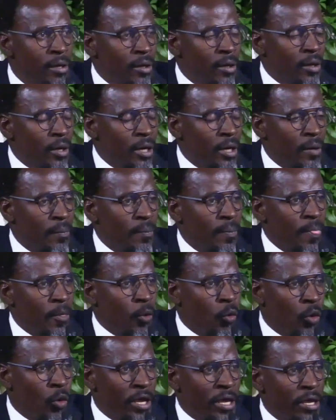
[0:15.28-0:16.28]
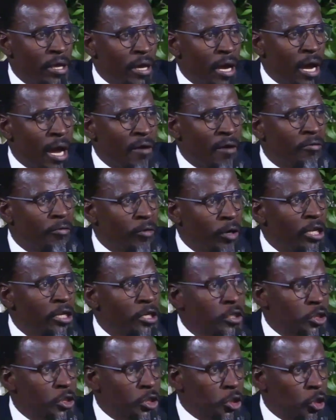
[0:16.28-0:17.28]
um, we are
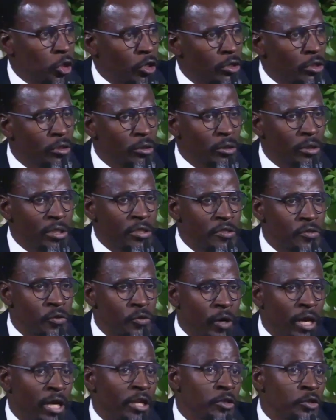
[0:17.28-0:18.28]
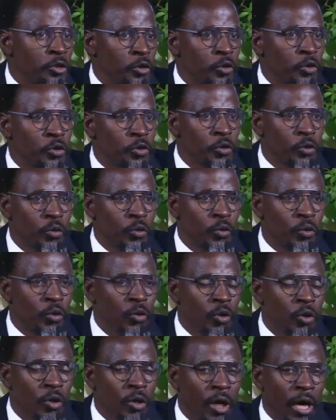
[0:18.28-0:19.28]
falling short is really due to
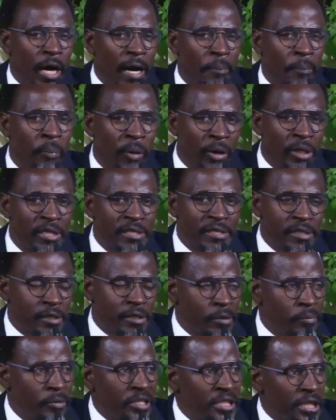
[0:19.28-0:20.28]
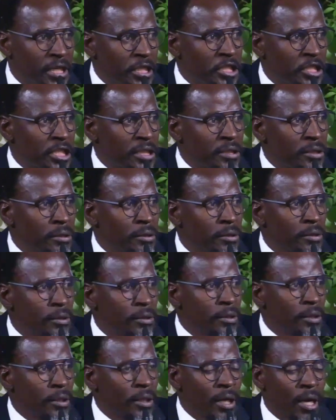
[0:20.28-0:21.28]
uh, policy limitation.
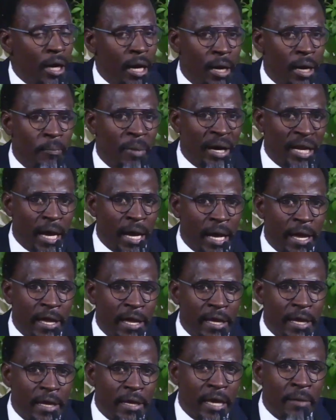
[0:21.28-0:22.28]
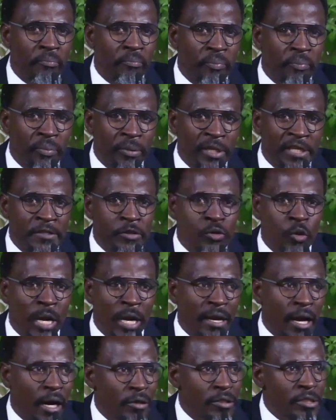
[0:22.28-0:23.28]
Uh, but I am pleased to
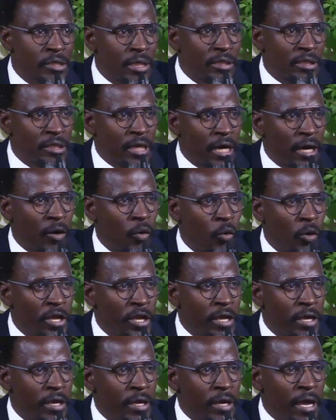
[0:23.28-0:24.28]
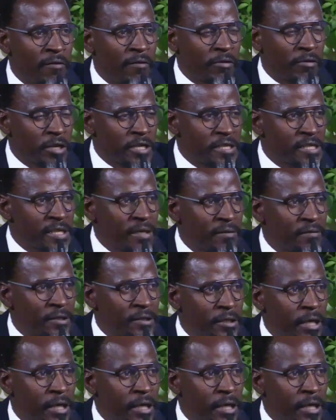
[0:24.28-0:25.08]
announce that uh, we have received